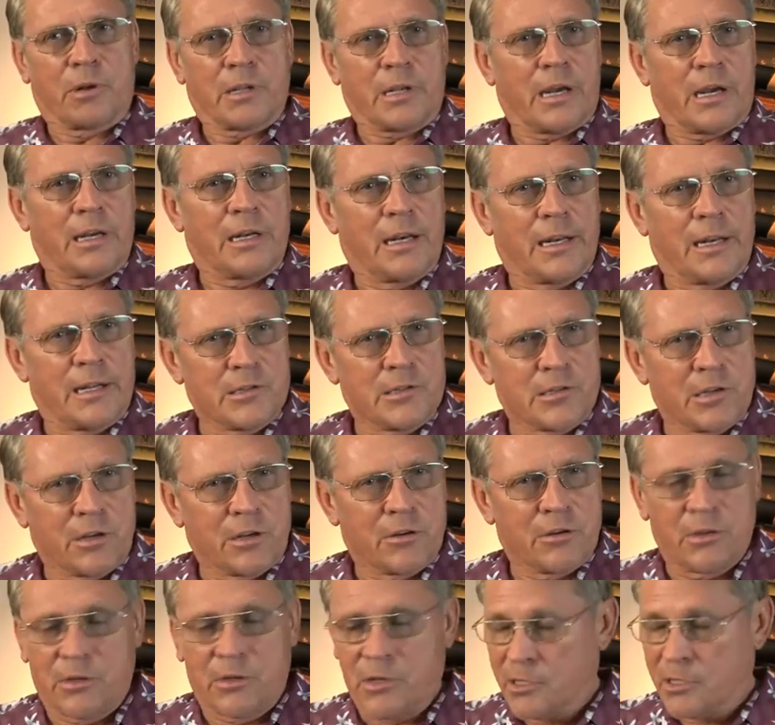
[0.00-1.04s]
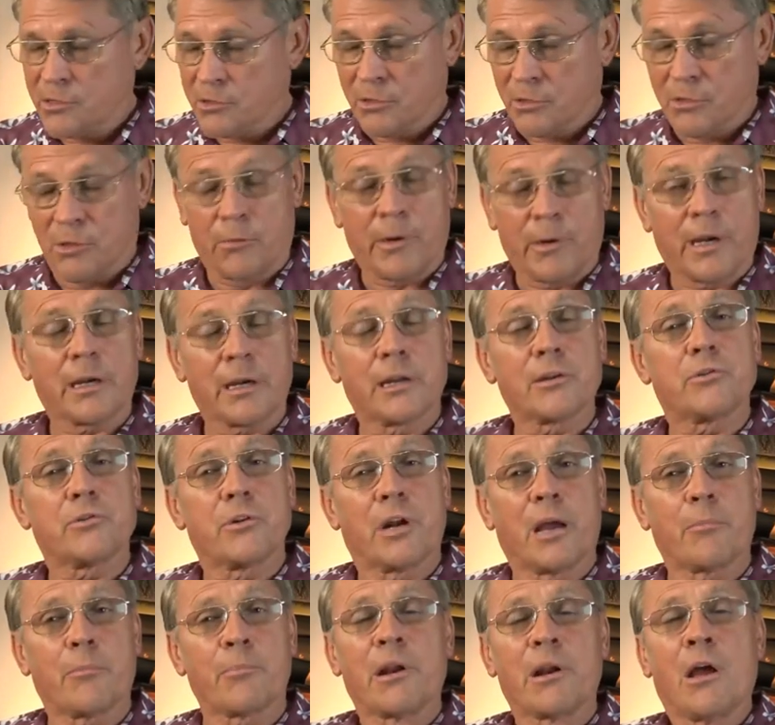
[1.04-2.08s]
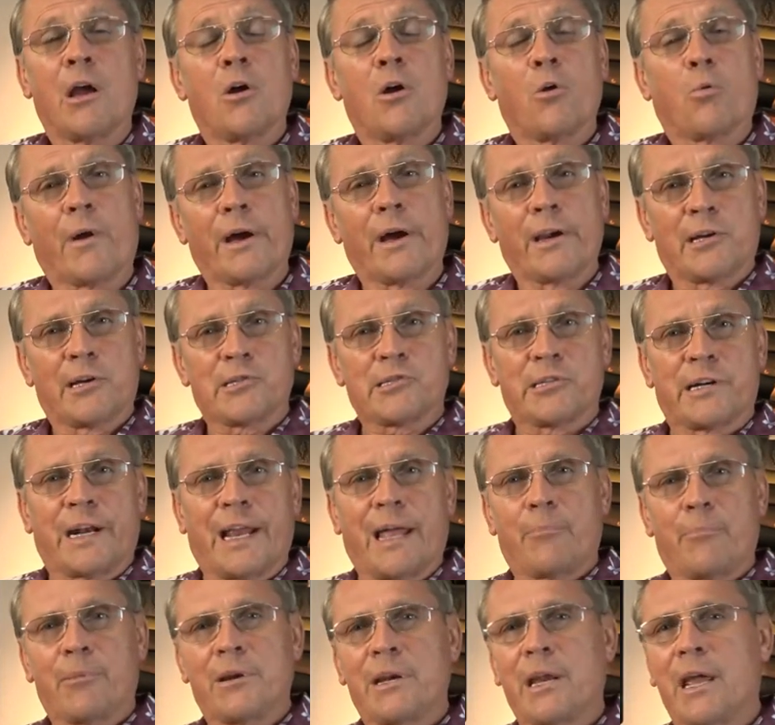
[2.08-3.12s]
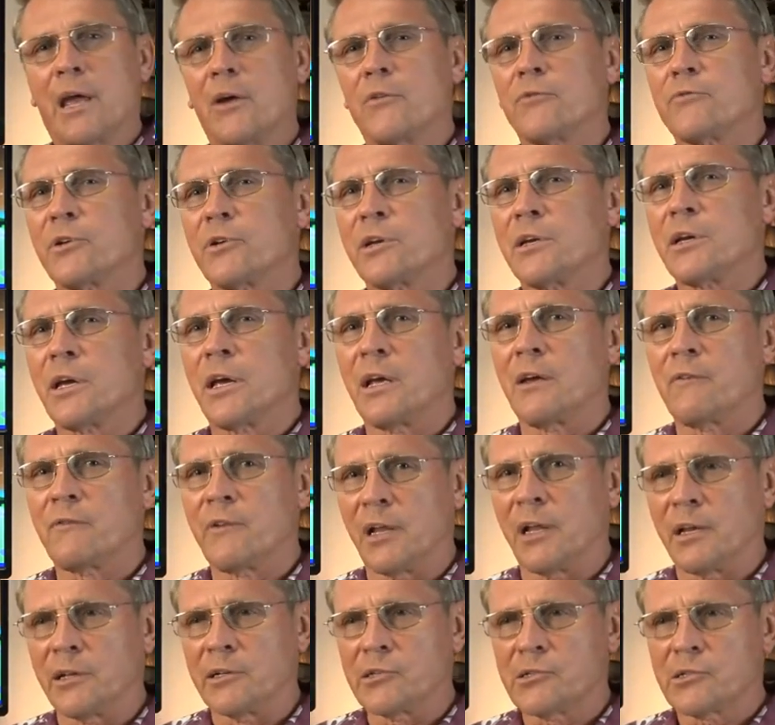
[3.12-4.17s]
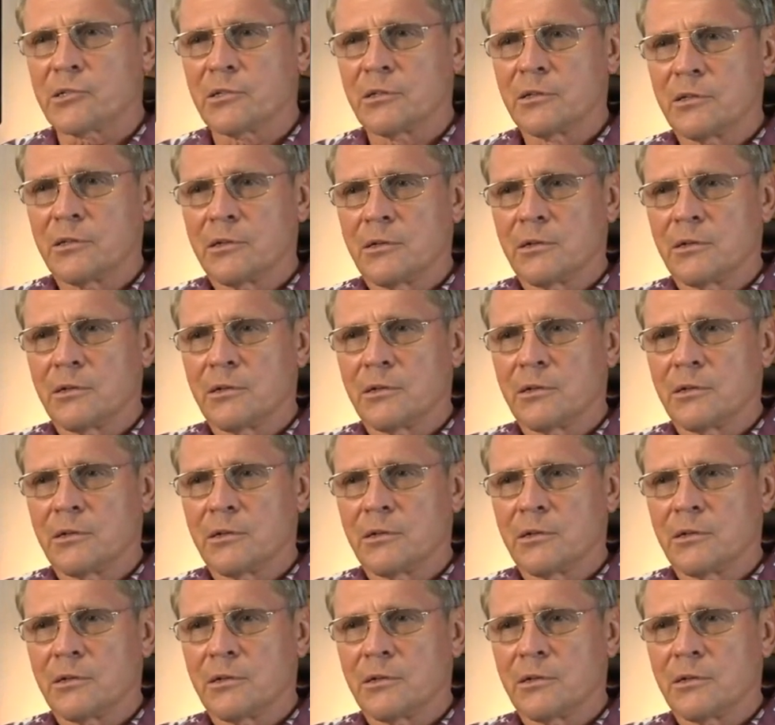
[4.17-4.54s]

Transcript: what kind of lensing. That's correct. It could happen. Why doesn't it happen every day, fellas?